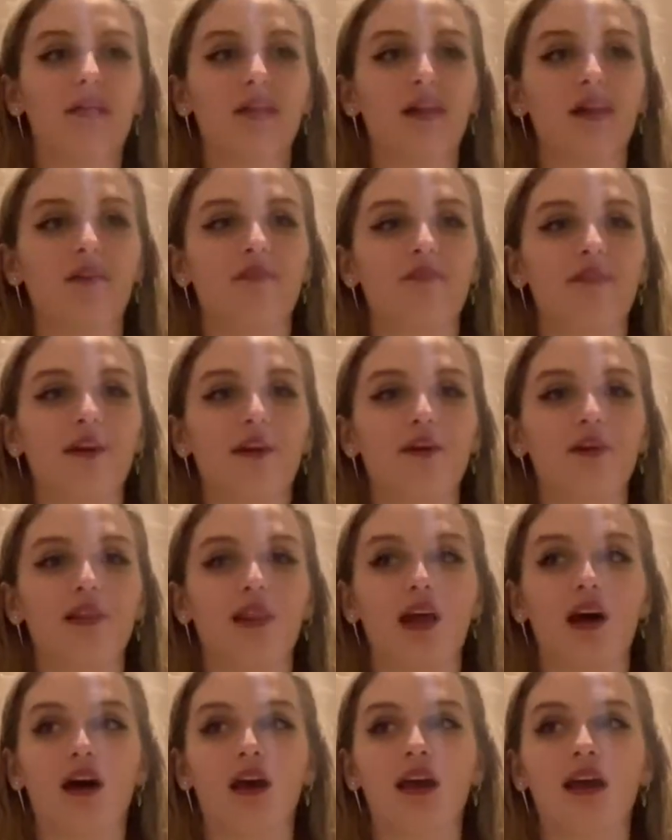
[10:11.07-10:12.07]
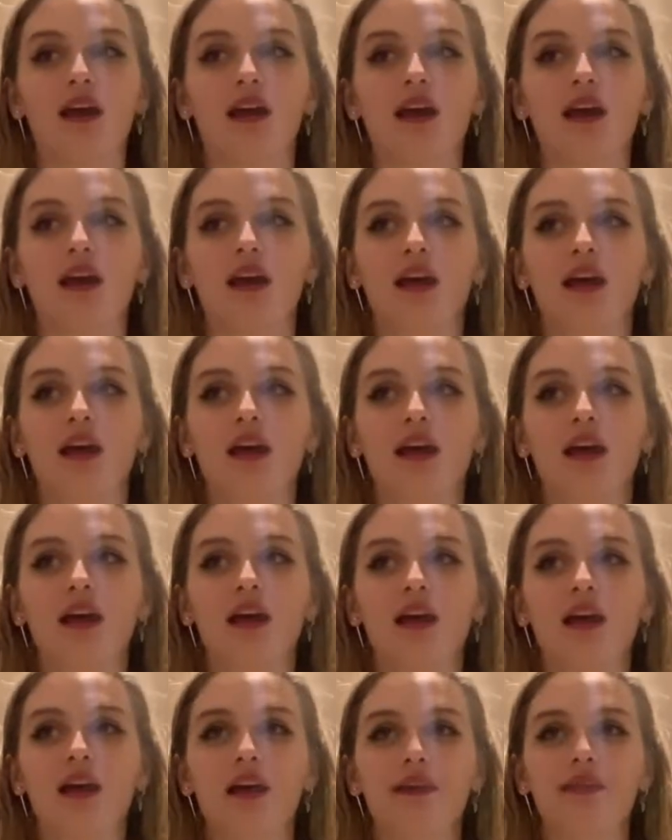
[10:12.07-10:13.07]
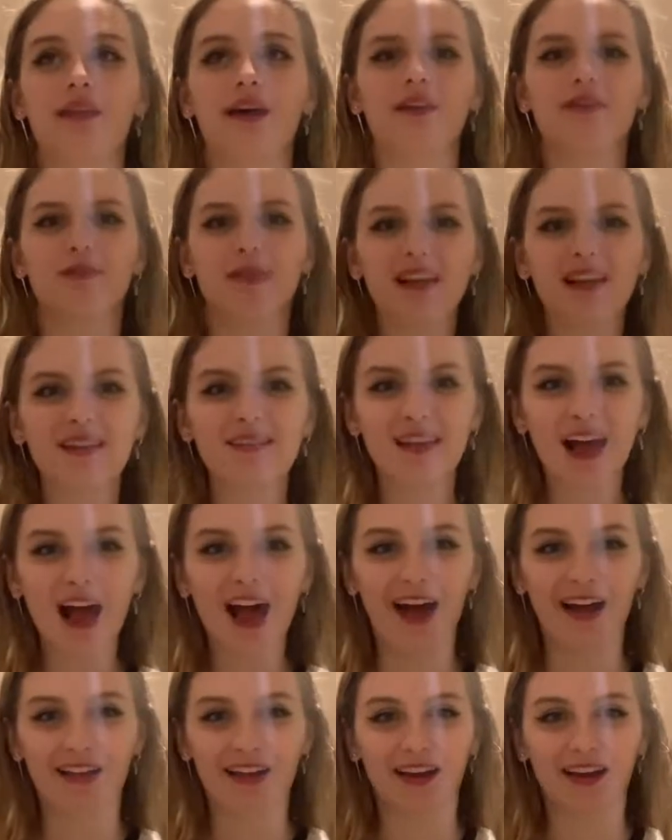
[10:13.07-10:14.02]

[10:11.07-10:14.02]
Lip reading: and I feel like that's really sad.